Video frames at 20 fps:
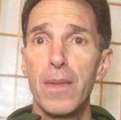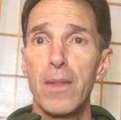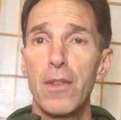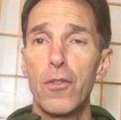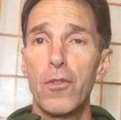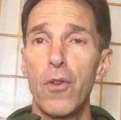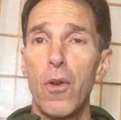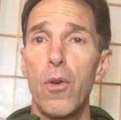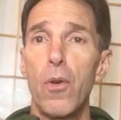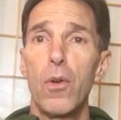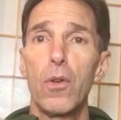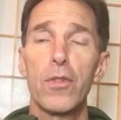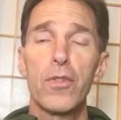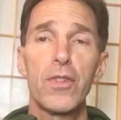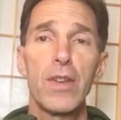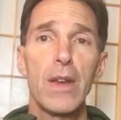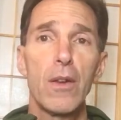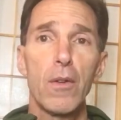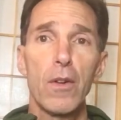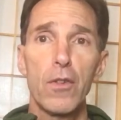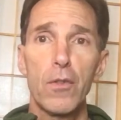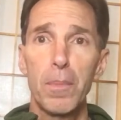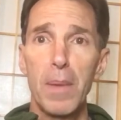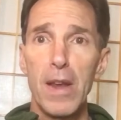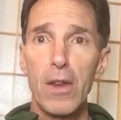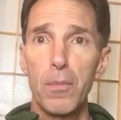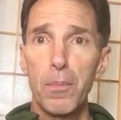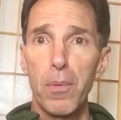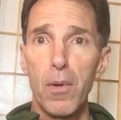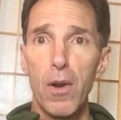There's a whole secret
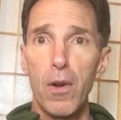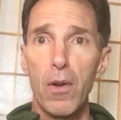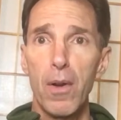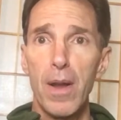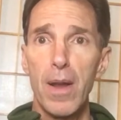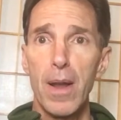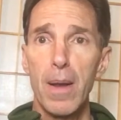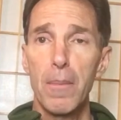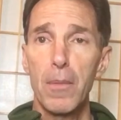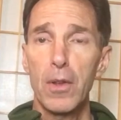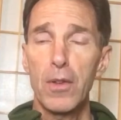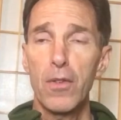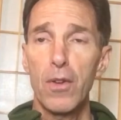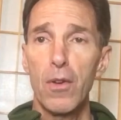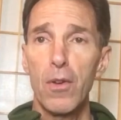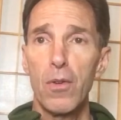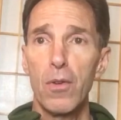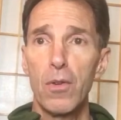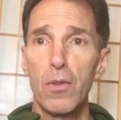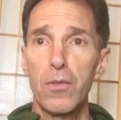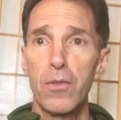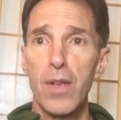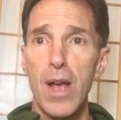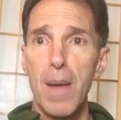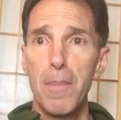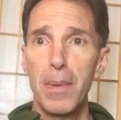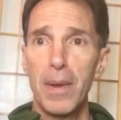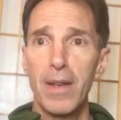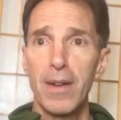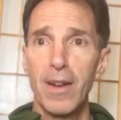space program that's a whole
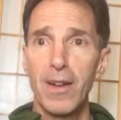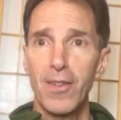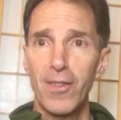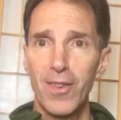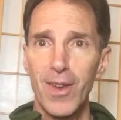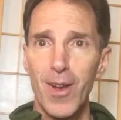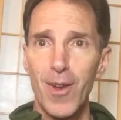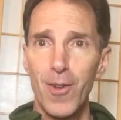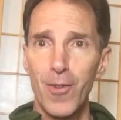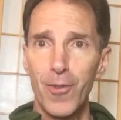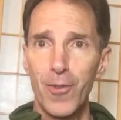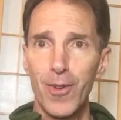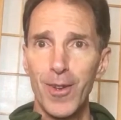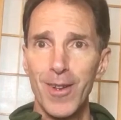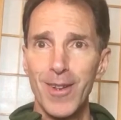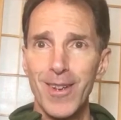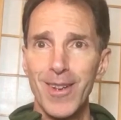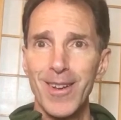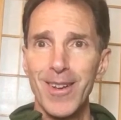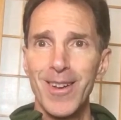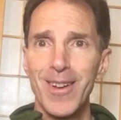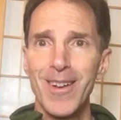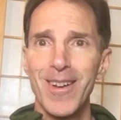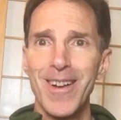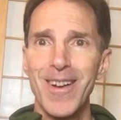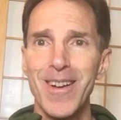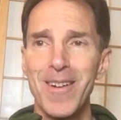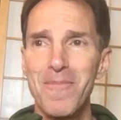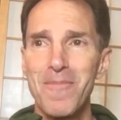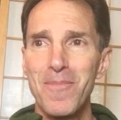topic in itself.
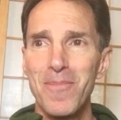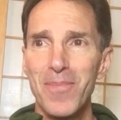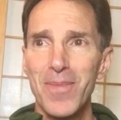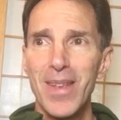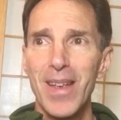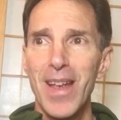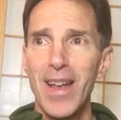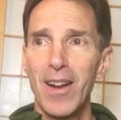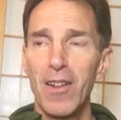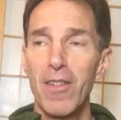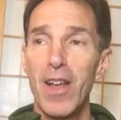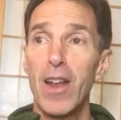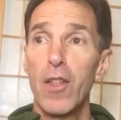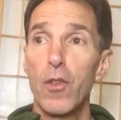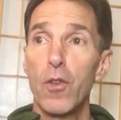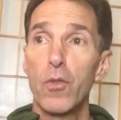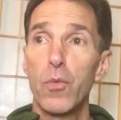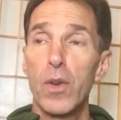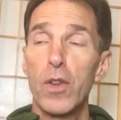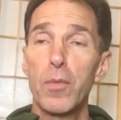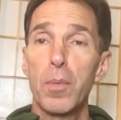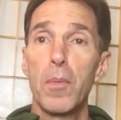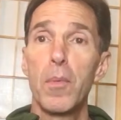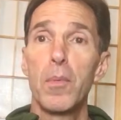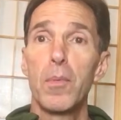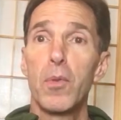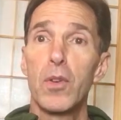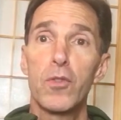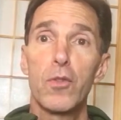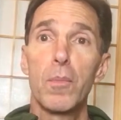And a lot of those
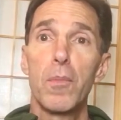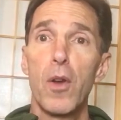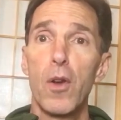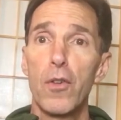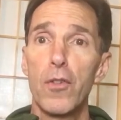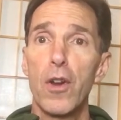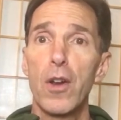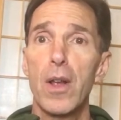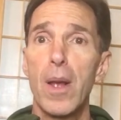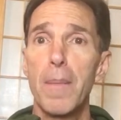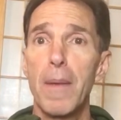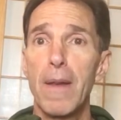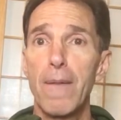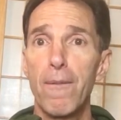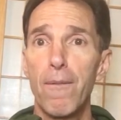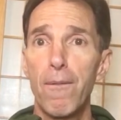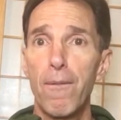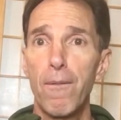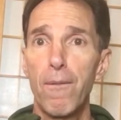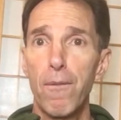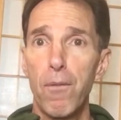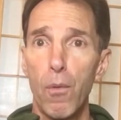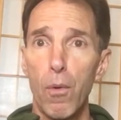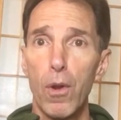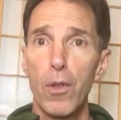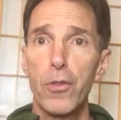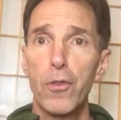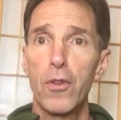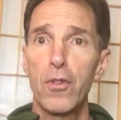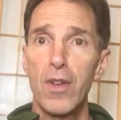whistleblowers are coming
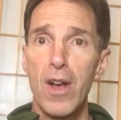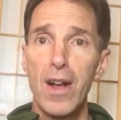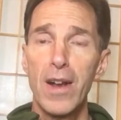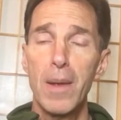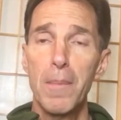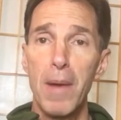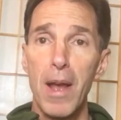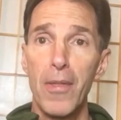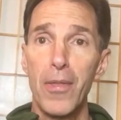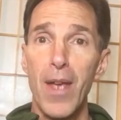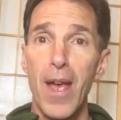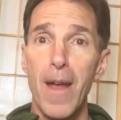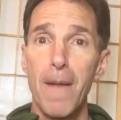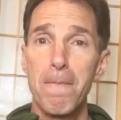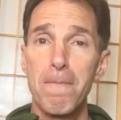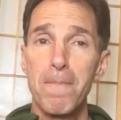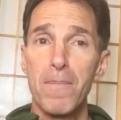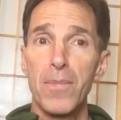forth to talk about that.